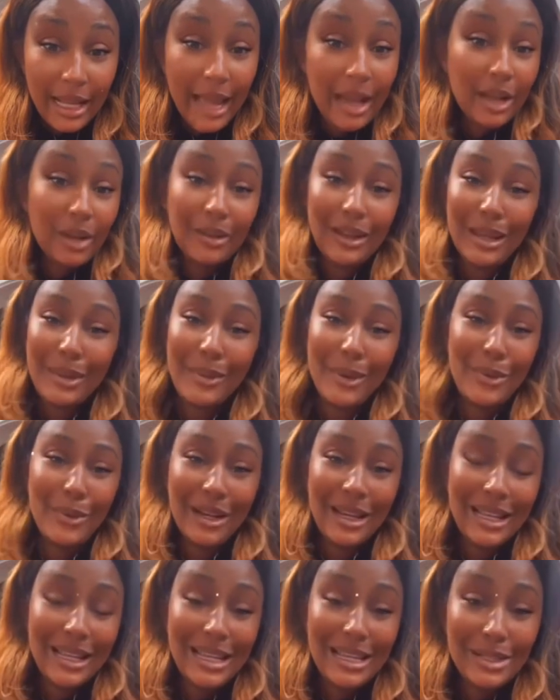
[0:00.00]
I know they be
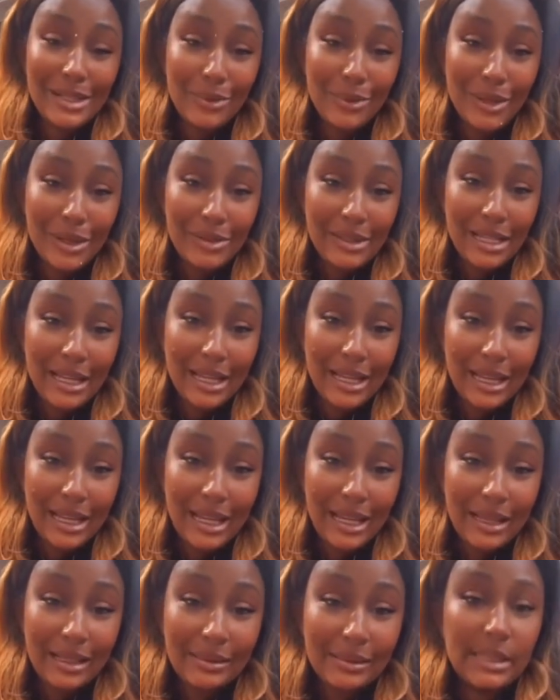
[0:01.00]
wanting these rose honey.